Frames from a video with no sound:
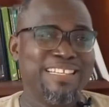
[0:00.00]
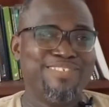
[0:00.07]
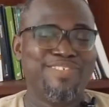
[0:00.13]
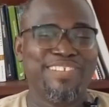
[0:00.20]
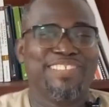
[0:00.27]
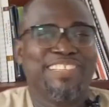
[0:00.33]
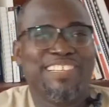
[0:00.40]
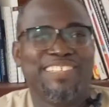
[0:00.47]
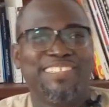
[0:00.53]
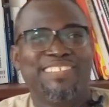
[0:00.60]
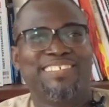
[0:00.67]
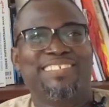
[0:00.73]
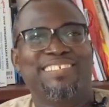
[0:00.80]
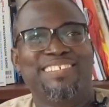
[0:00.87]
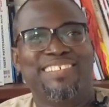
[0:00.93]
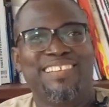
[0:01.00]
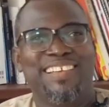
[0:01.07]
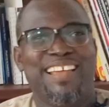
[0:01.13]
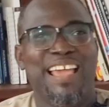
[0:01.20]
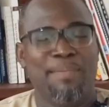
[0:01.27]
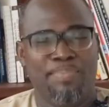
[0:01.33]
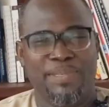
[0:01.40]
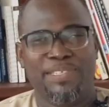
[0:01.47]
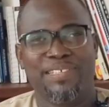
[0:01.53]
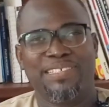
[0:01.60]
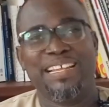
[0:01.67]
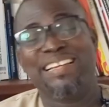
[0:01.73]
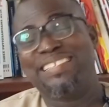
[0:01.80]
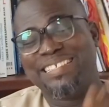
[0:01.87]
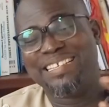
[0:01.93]
interesting episode.
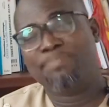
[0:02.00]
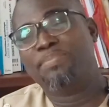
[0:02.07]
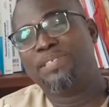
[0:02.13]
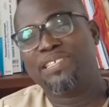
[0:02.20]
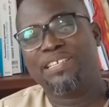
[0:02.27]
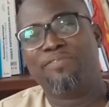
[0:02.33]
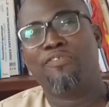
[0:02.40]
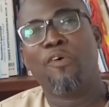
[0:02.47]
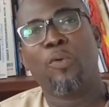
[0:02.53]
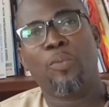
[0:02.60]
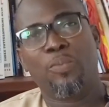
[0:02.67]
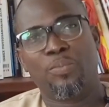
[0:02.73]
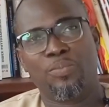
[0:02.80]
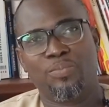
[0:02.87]
That is the episode 4.